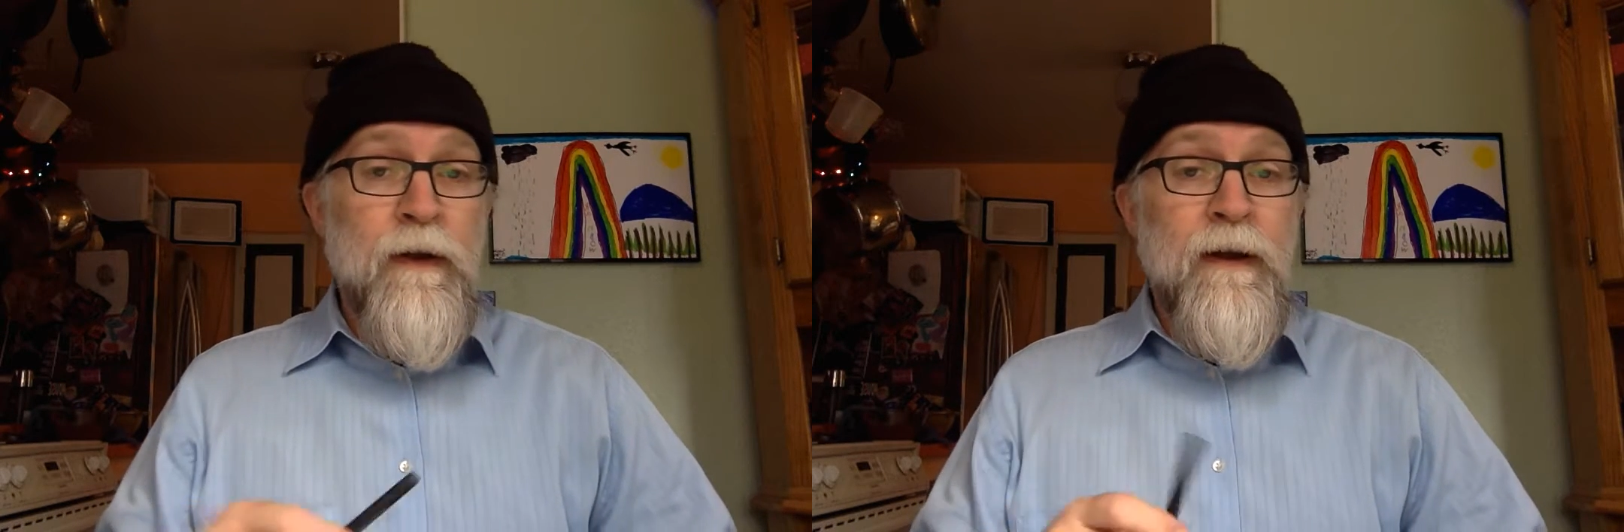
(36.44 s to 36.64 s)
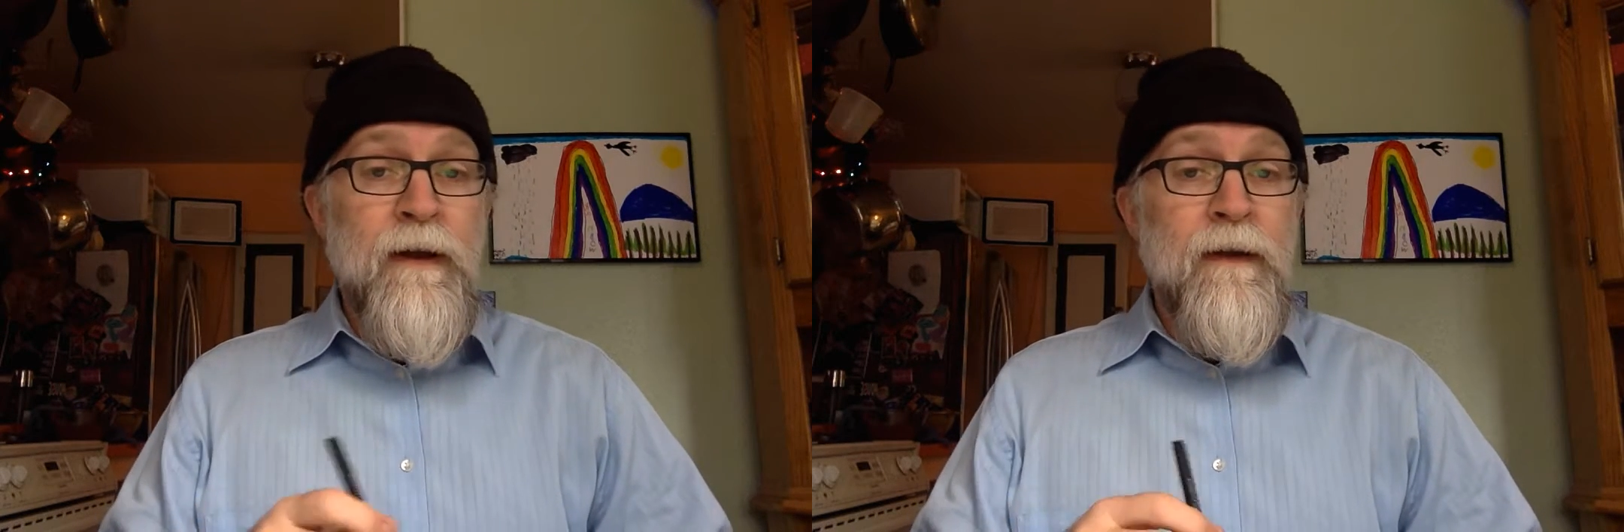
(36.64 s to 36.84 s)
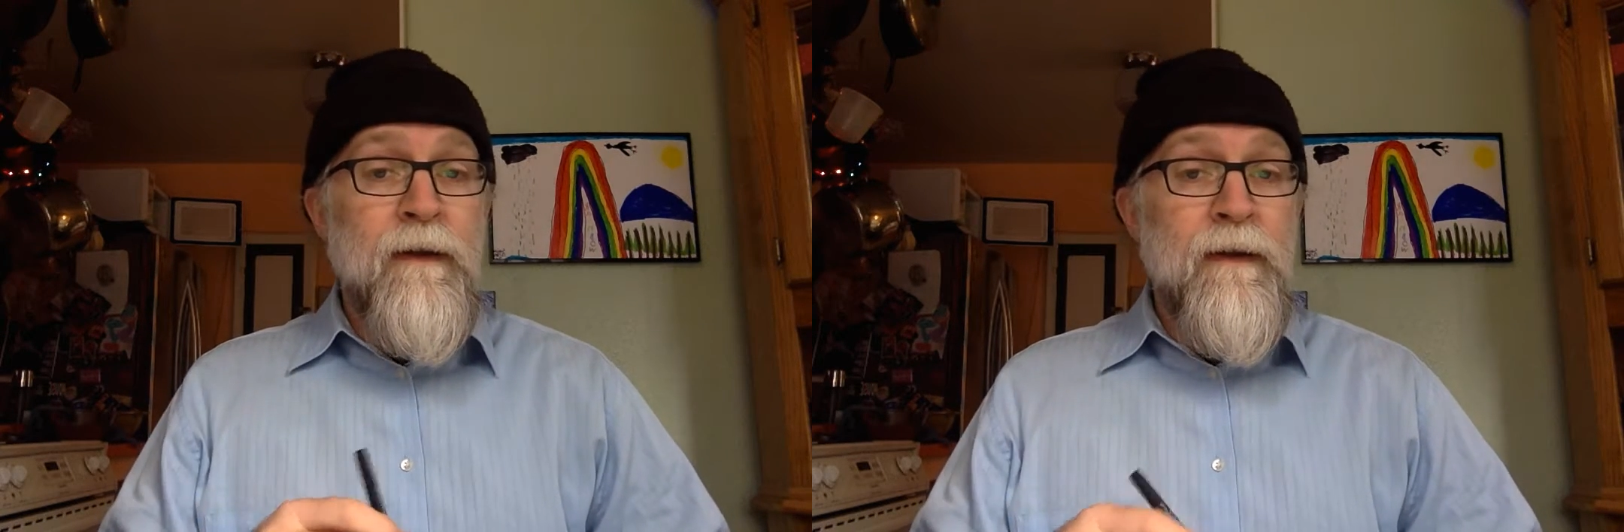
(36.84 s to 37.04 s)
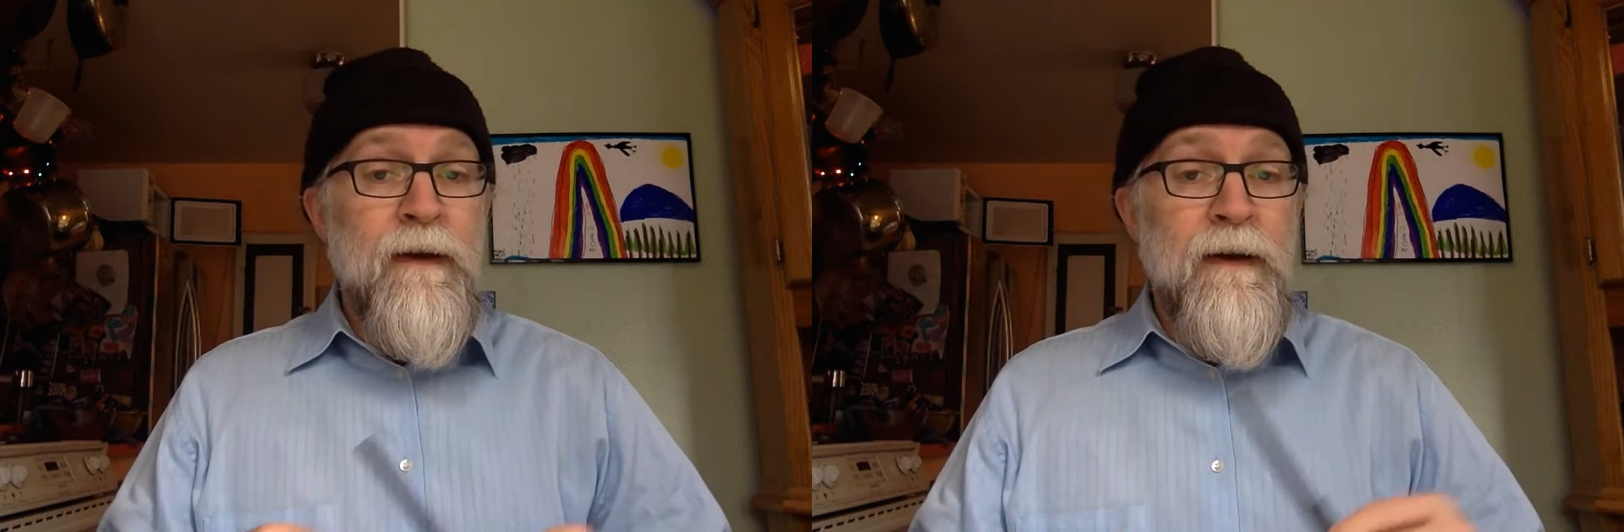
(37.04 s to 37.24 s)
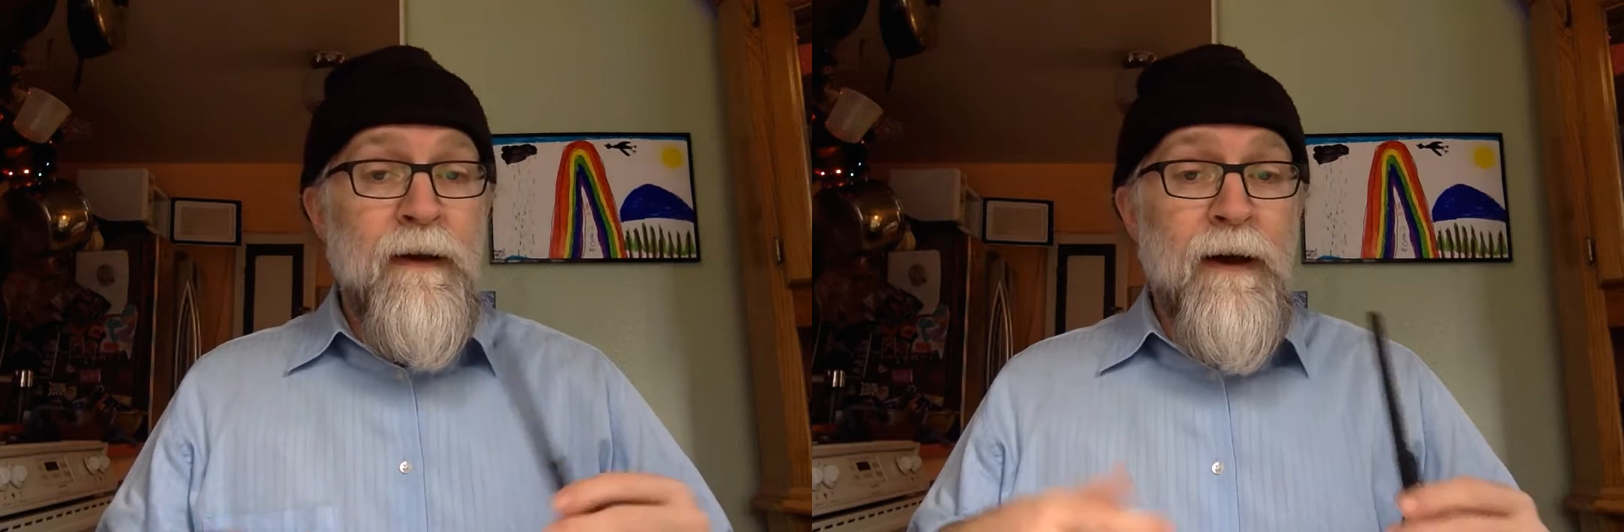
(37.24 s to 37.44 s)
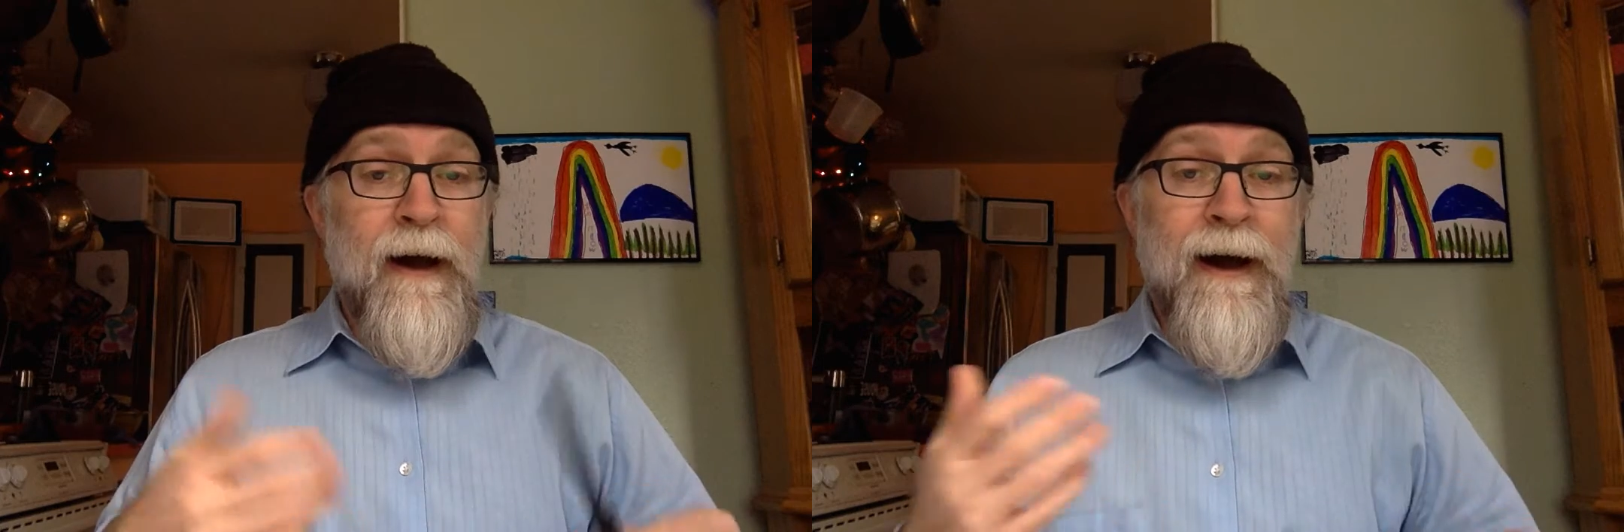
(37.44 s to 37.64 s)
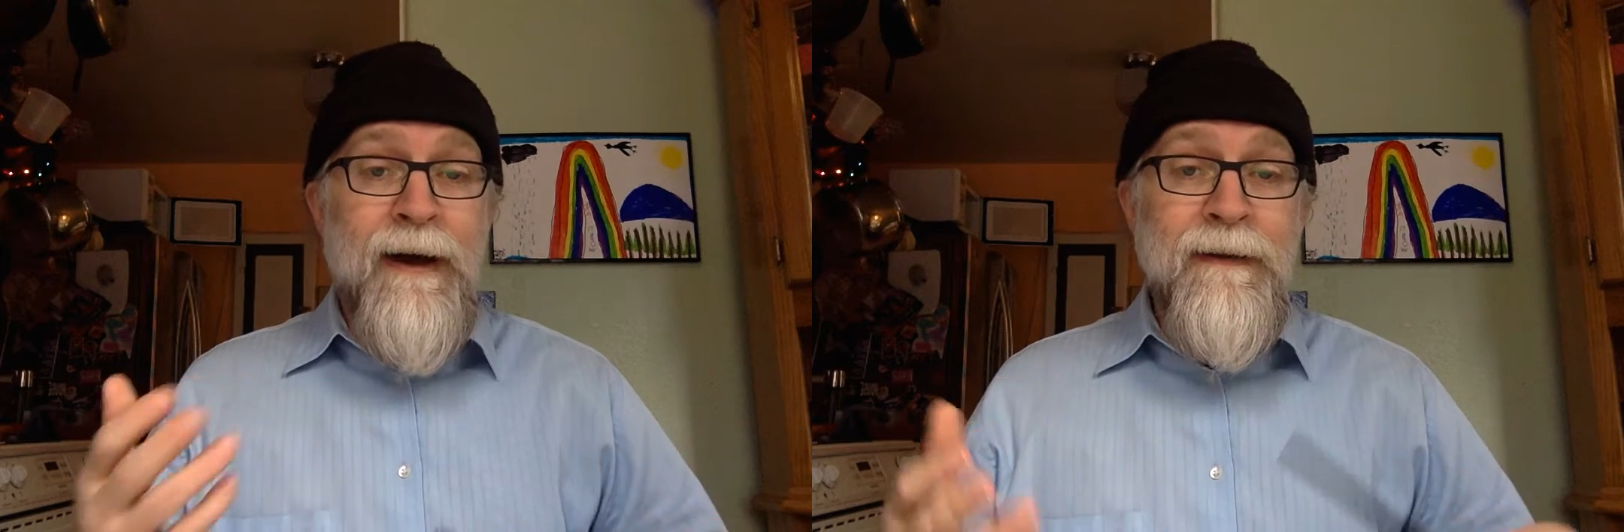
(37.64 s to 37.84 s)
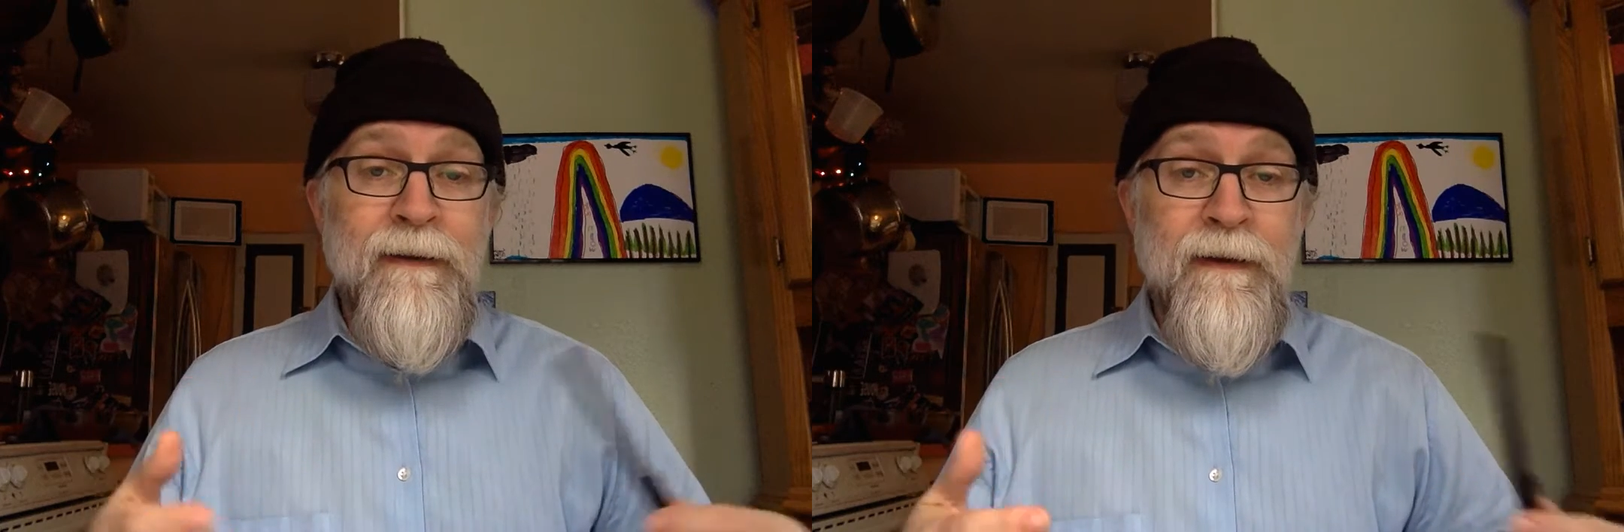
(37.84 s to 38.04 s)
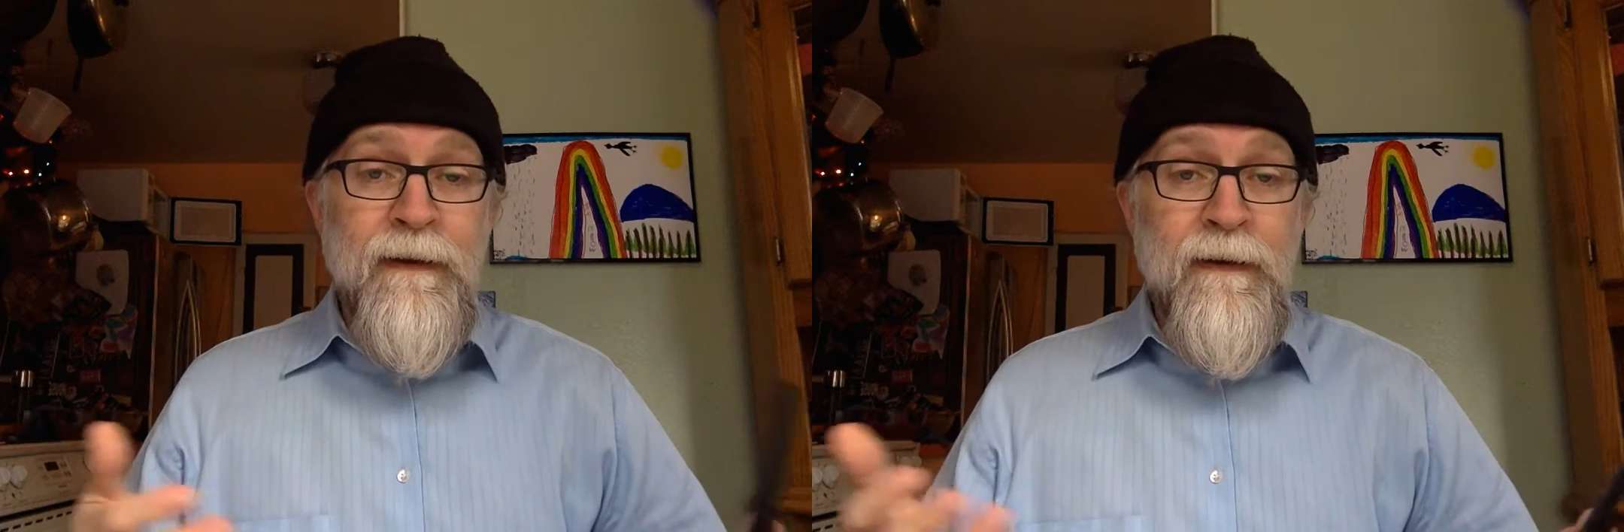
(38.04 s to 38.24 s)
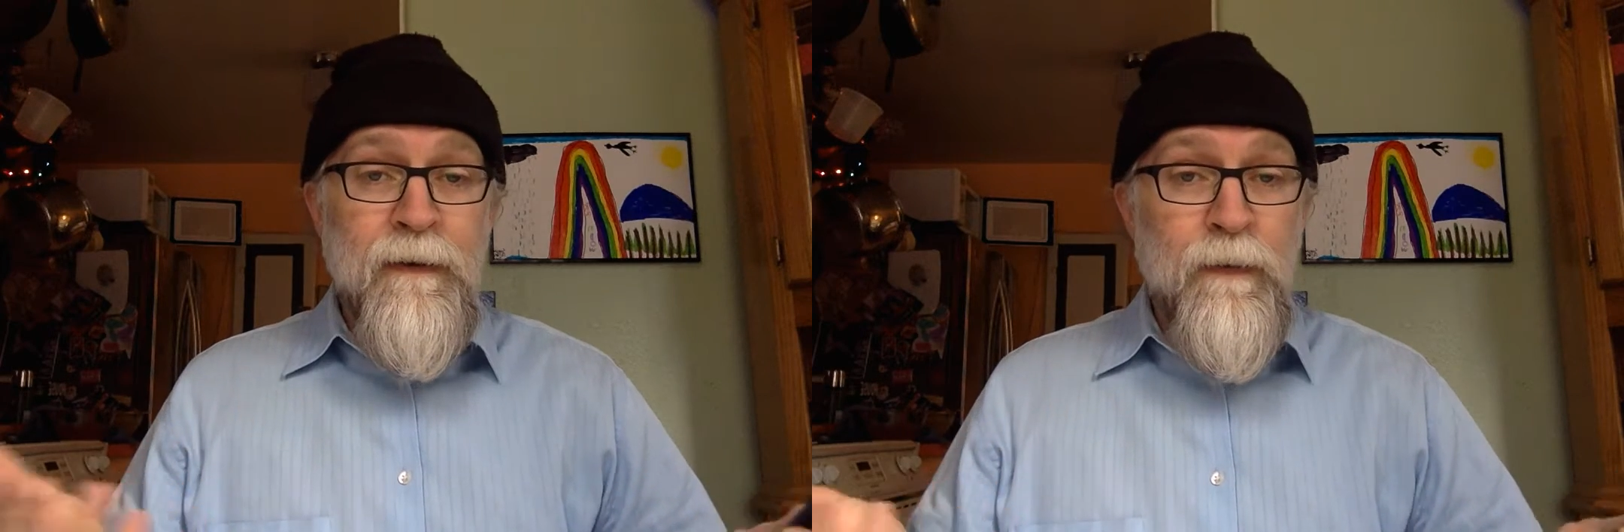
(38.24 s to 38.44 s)
in the
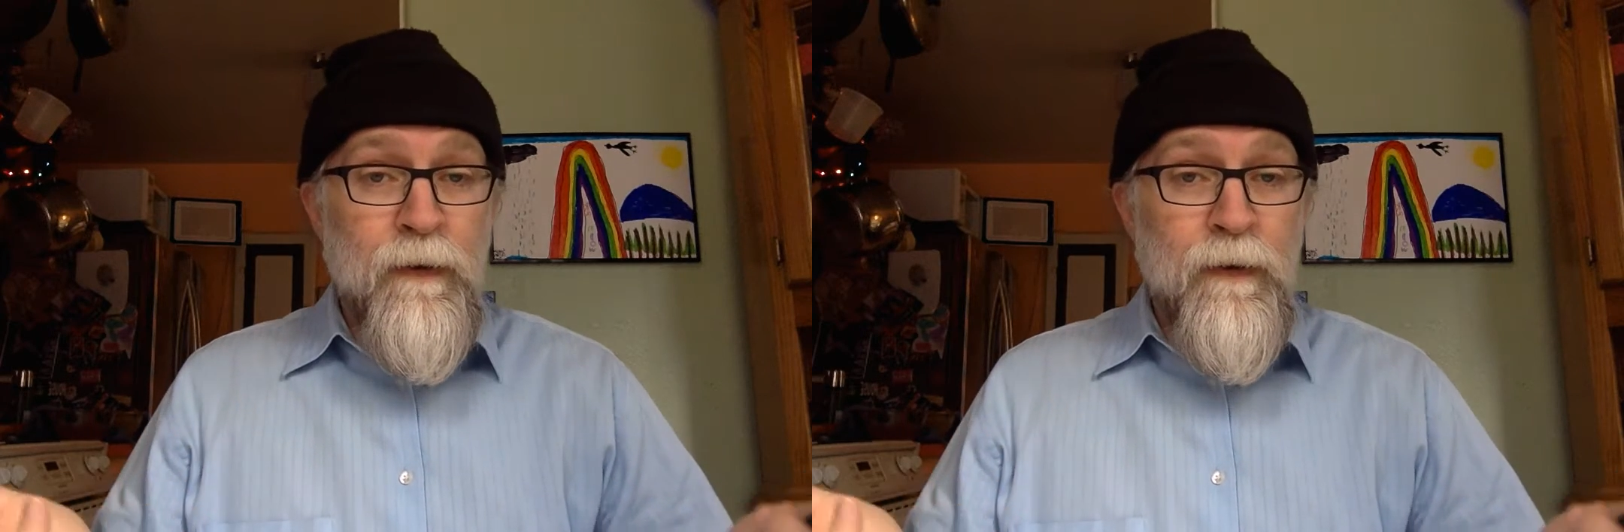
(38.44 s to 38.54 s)
idea that